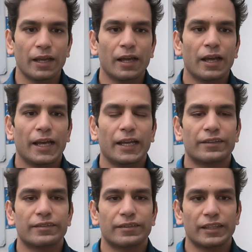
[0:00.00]

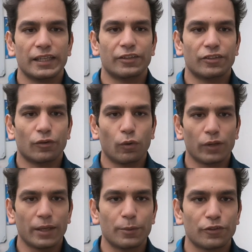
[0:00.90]
the whole
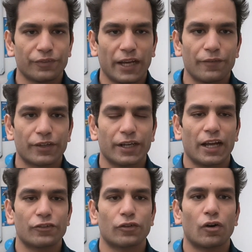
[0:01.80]
image of the African National
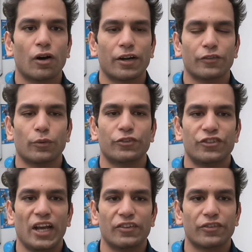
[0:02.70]
Congress was
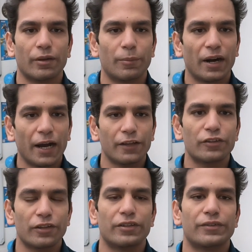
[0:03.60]
changed. Prior to the
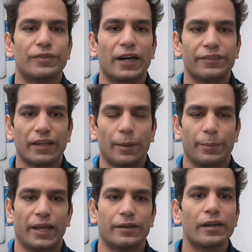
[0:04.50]
Defiance Campaign,
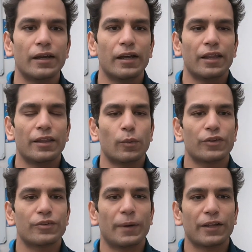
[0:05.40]
there was
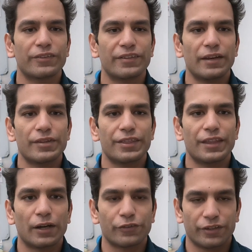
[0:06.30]
about
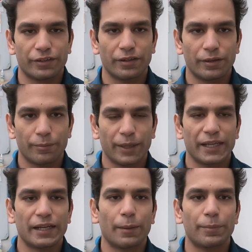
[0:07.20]
7,000 paid
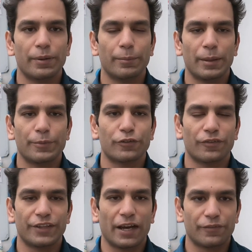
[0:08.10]
up members of the
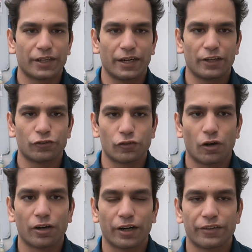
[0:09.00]
African National
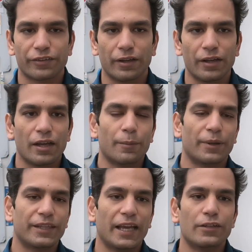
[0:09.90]
Congress. By the end of